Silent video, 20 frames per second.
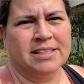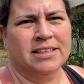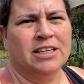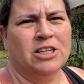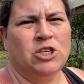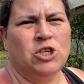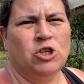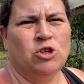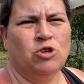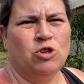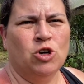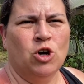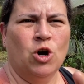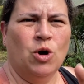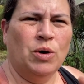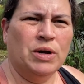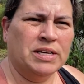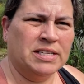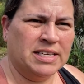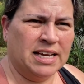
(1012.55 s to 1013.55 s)
to let you
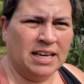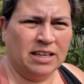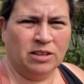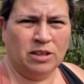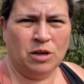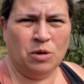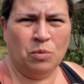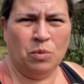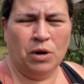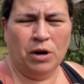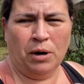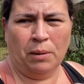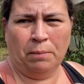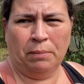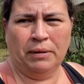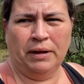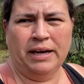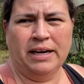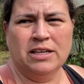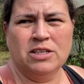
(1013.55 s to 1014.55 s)
know exactly what our
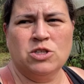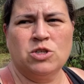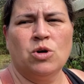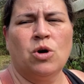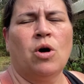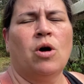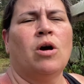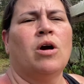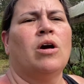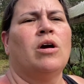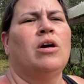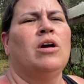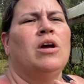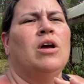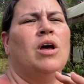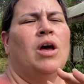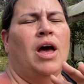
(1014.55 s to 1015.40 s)
plans are,